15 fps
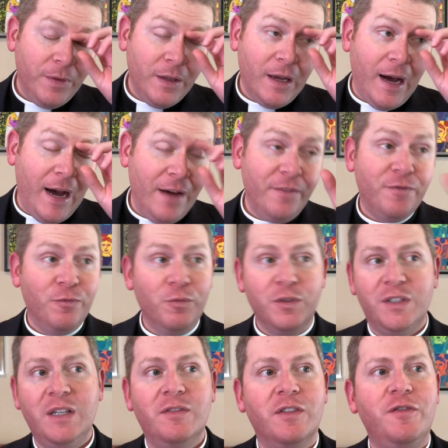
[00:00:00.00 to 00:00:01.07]
I've
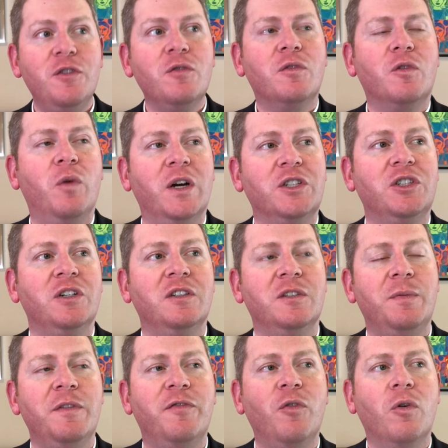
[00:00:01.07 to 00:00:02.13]
received a few questions
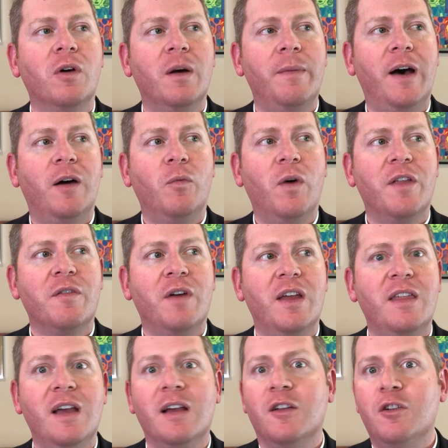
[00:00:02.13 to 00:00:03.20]
before about whether I
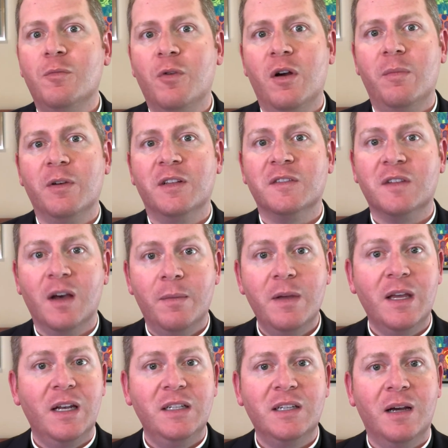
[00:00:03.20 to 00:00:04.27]
think a new prayer book is coming
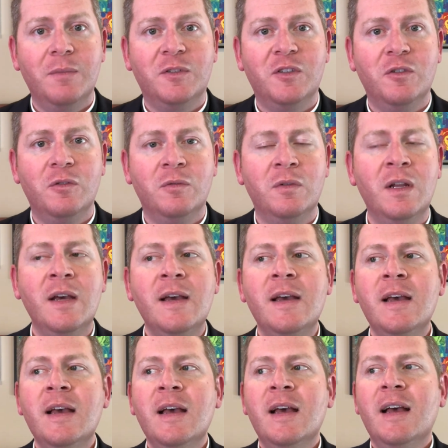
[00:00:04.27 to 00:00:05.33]
anytime soon.
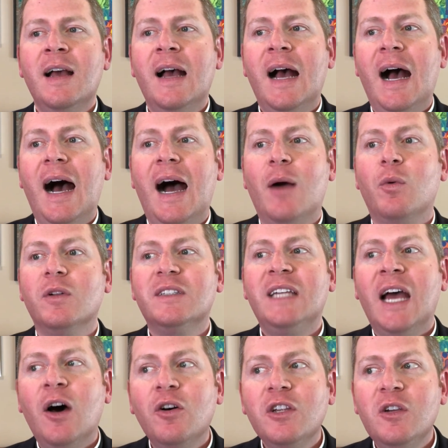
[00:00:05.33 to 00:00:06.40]
I will
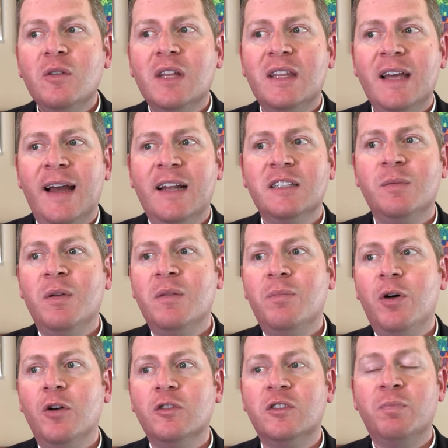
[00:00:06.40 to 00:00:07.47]
tell you that has been
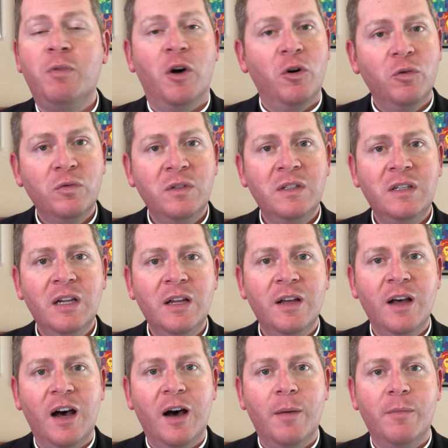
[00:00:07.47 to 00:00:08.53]
postponed
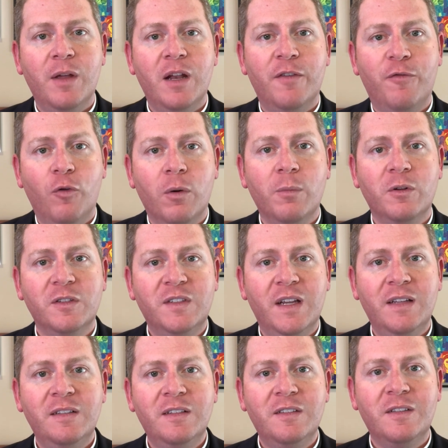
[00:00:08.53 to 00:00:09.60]
in a formal
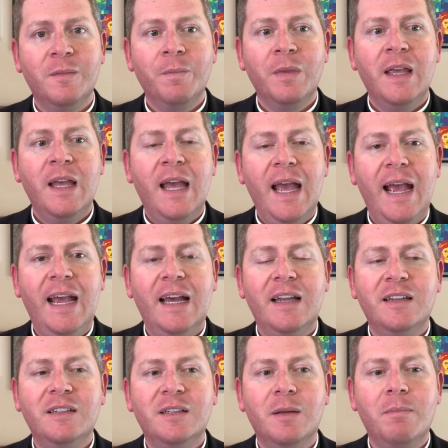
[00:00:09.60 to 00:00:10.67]
sense.
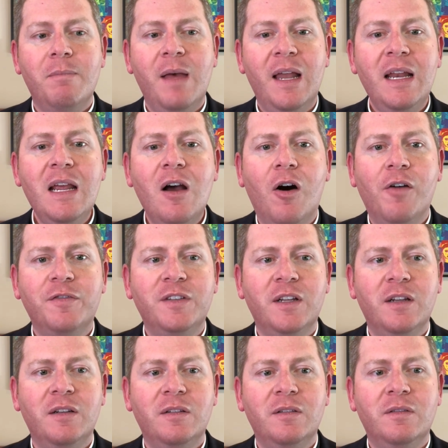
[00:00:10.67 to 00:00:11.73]
And many
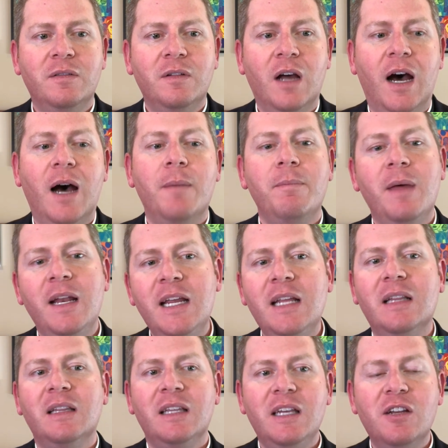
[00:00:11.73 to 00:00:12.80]

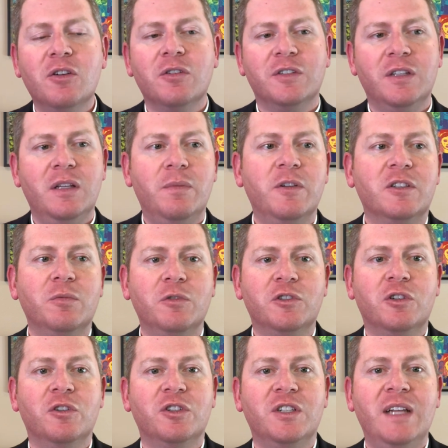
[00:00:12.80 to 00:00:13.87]
leaders in the Episcopal
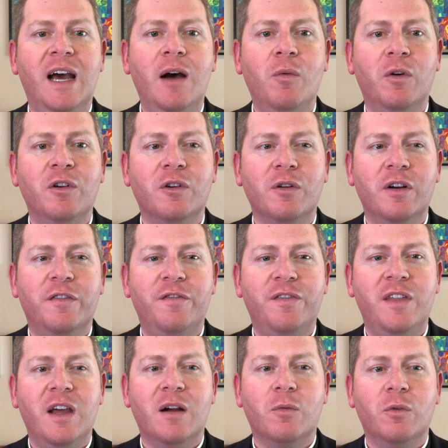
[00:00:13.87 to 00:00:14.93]
Church now wonder if
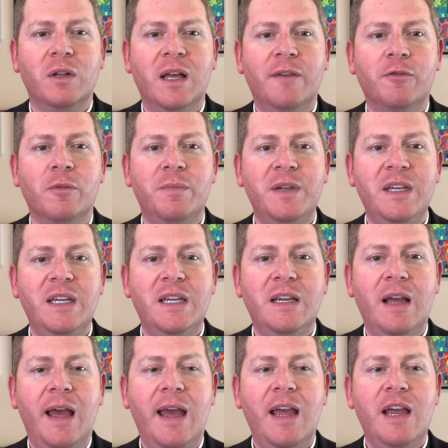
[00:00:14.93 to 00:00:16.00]
there will ever
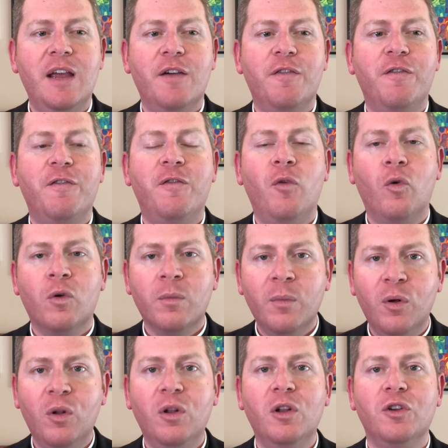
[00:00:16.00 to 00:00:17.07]
be a
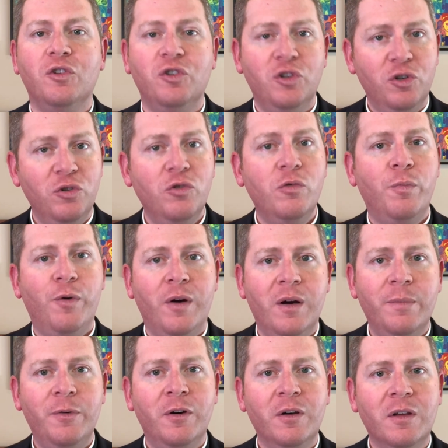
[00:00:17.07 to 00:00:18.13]
formal new prayer
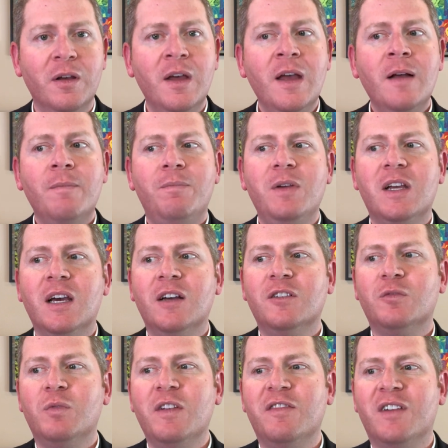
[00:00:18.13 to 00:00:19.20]
book,
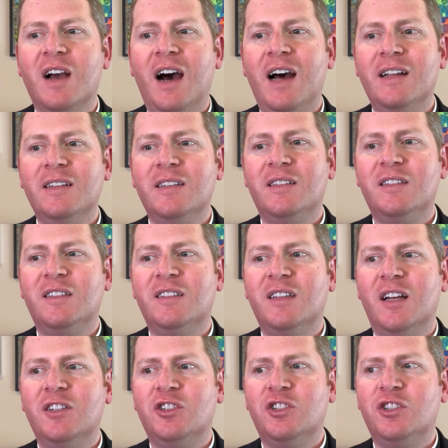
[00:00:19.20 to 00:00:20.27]
because we've got
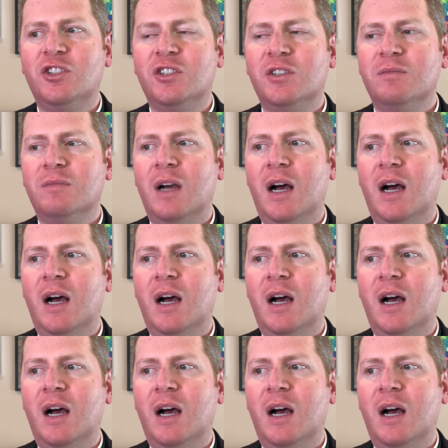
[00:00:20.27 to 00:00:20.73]
such